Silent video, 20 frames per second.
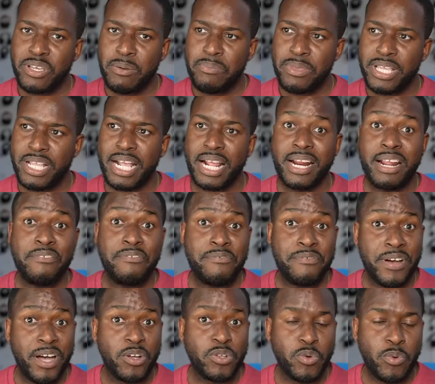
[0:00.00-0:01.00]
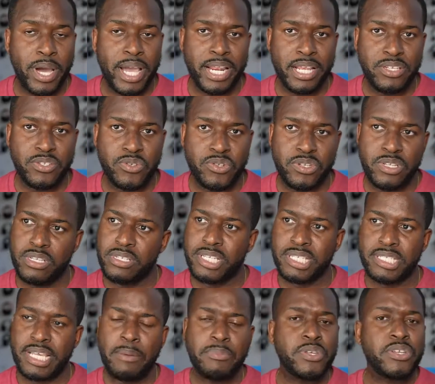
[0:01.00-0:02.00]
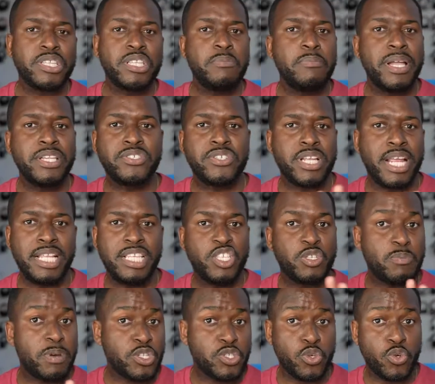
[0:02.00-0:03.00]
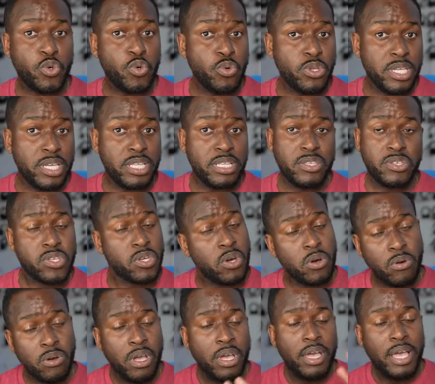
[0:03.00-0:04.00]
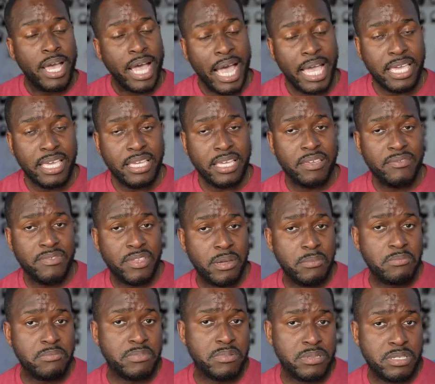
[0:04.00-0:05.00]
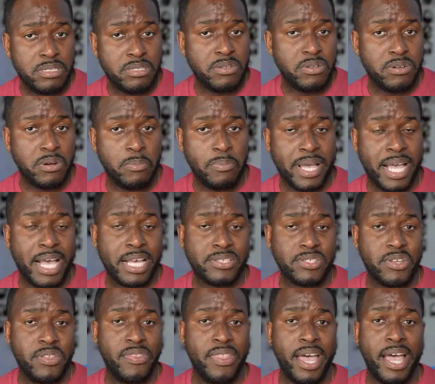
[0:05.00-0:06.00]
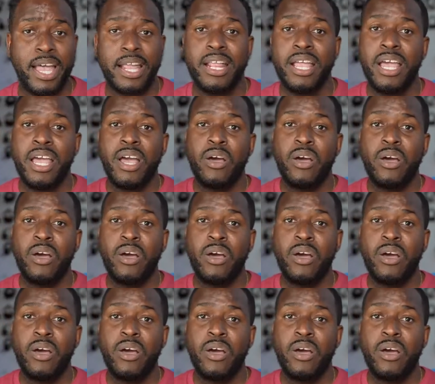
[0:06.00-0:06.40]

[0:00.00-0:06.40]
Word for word: something that I found quite interesting. Samsung didn't mention any special cooling, so I can give them, you know, a pass on that.